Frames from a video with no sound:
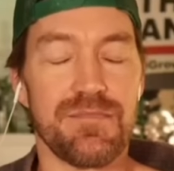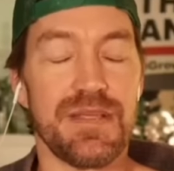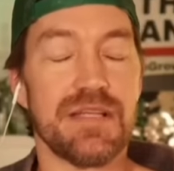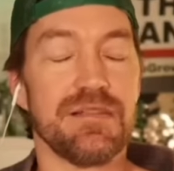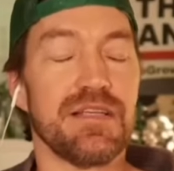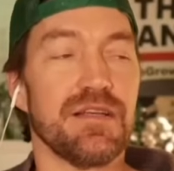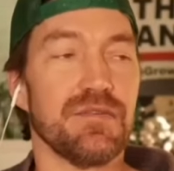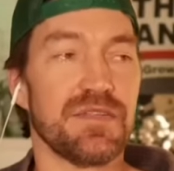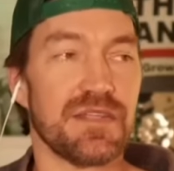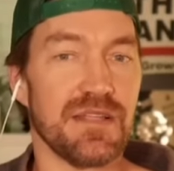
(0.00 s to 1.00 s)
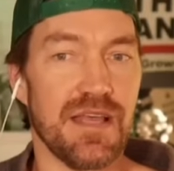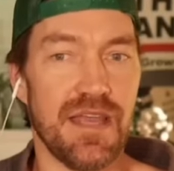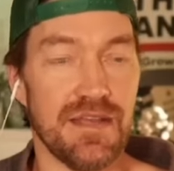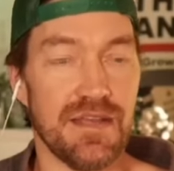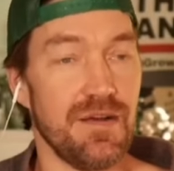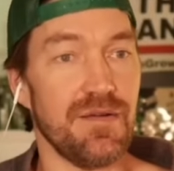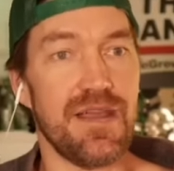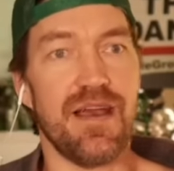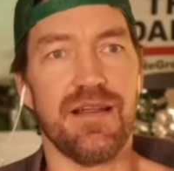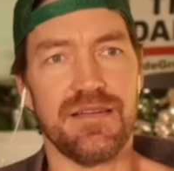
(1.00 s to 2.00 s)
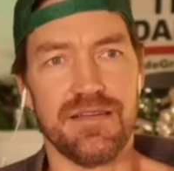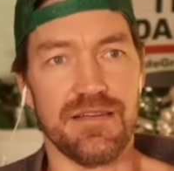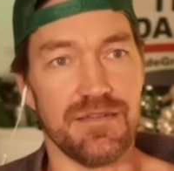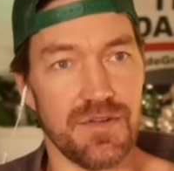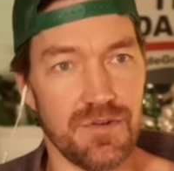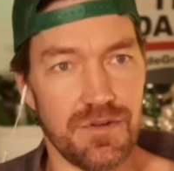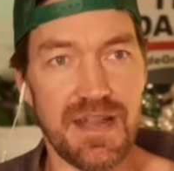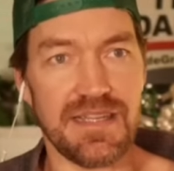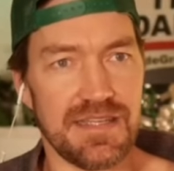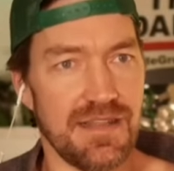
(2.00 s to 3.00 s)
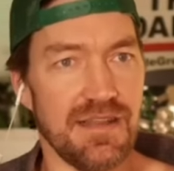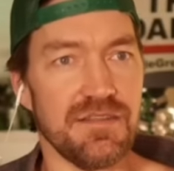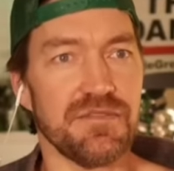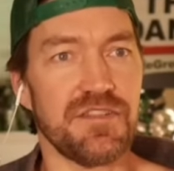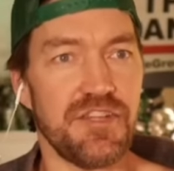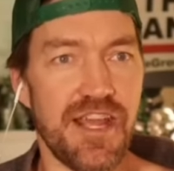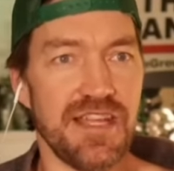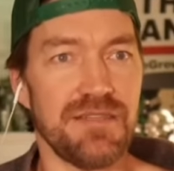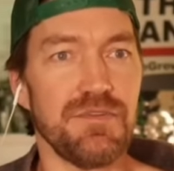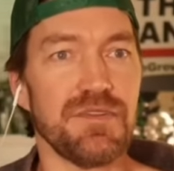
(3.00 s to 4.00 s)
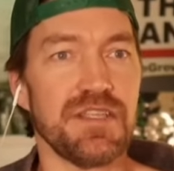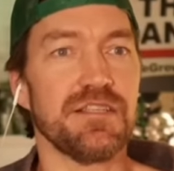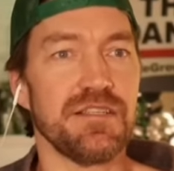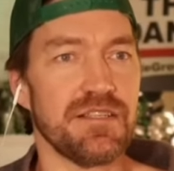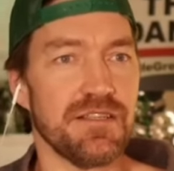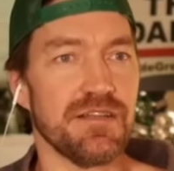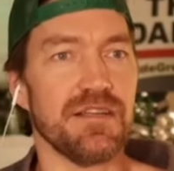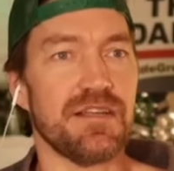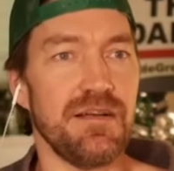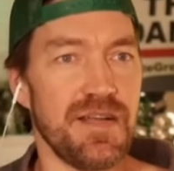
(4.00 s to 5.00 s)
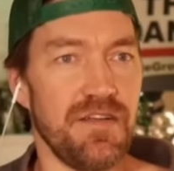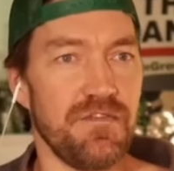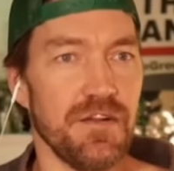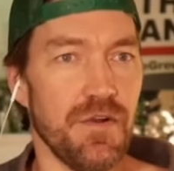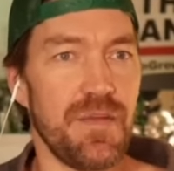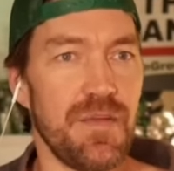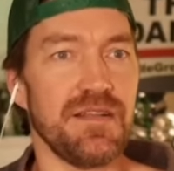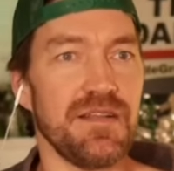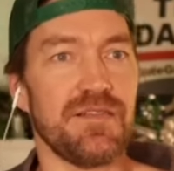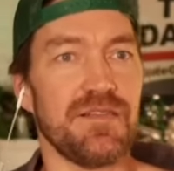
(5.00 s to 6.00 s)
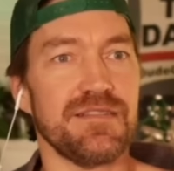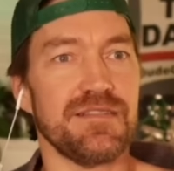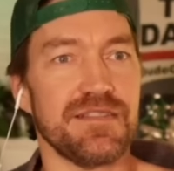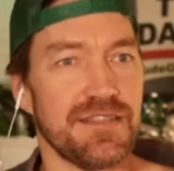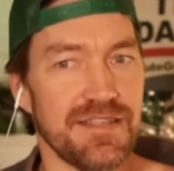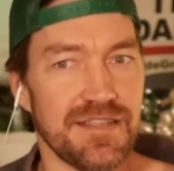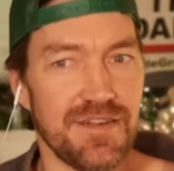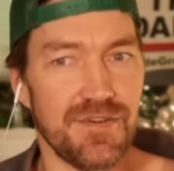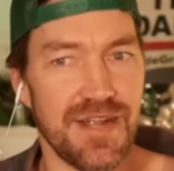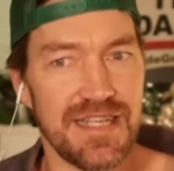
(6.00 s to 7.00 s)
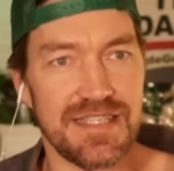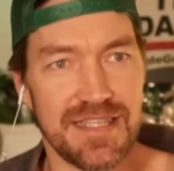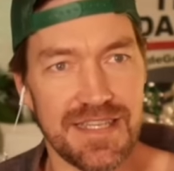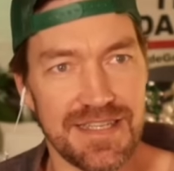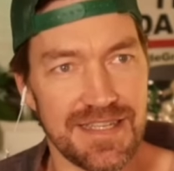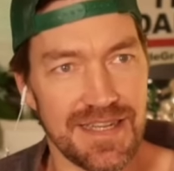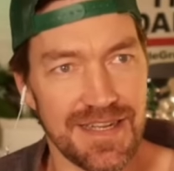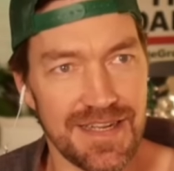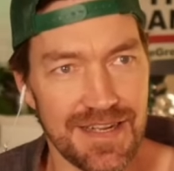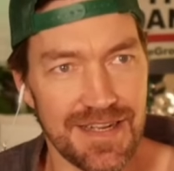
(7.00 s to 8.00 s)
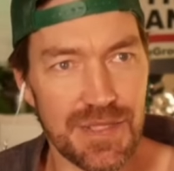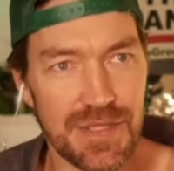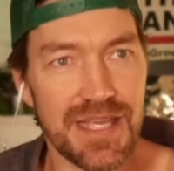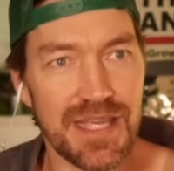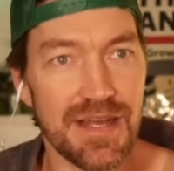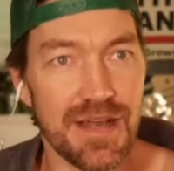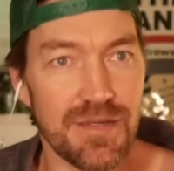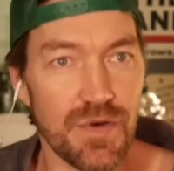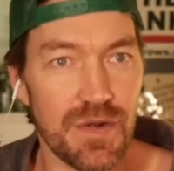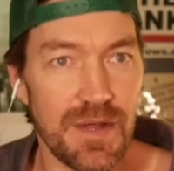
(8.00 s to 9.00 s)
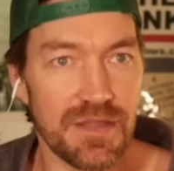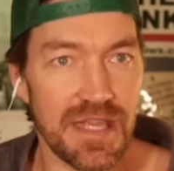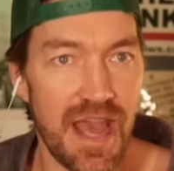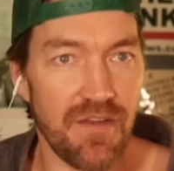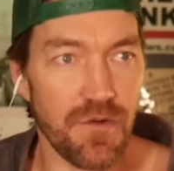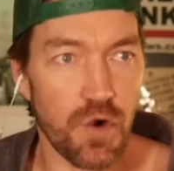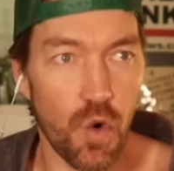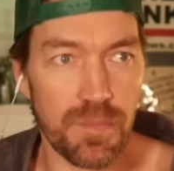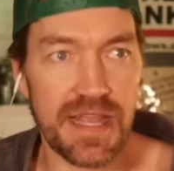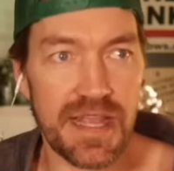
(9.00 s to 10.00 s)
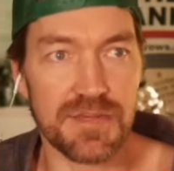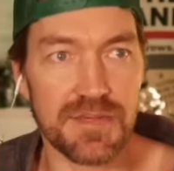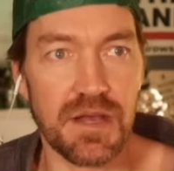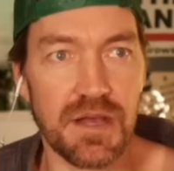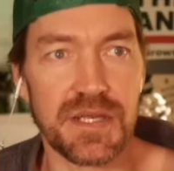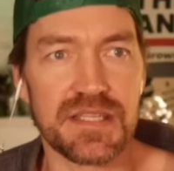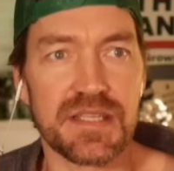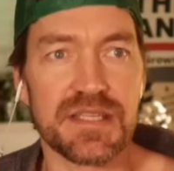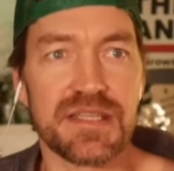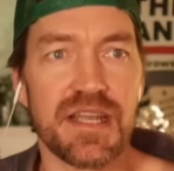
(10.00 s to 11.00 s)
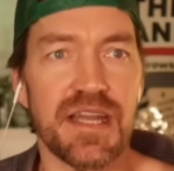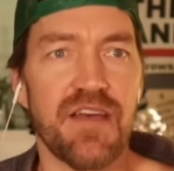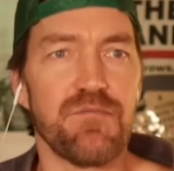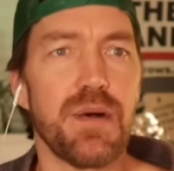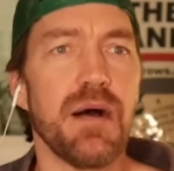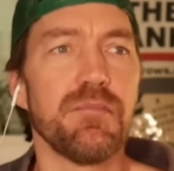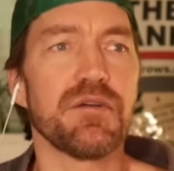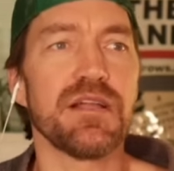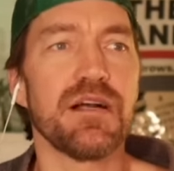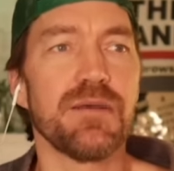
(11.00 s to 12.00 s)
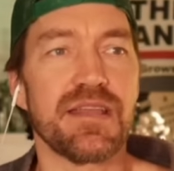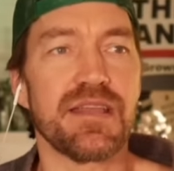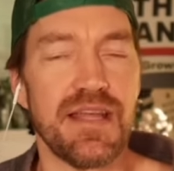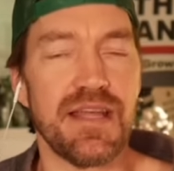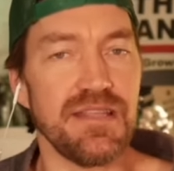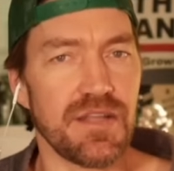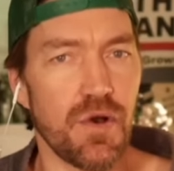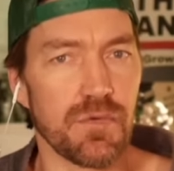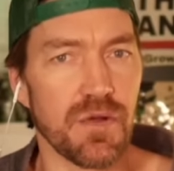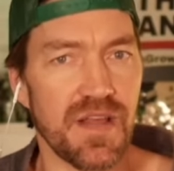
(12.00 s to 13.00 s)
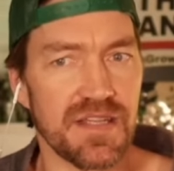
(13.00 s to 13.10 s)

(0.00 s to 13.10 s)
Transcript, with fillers: immediately goes to like, oh yeah, they're gonna go crazy like those jazz musicians. I hear women and this is craziness. But the uh, what about the half of corporate cannabis companies in the state have publicly come out against home grow?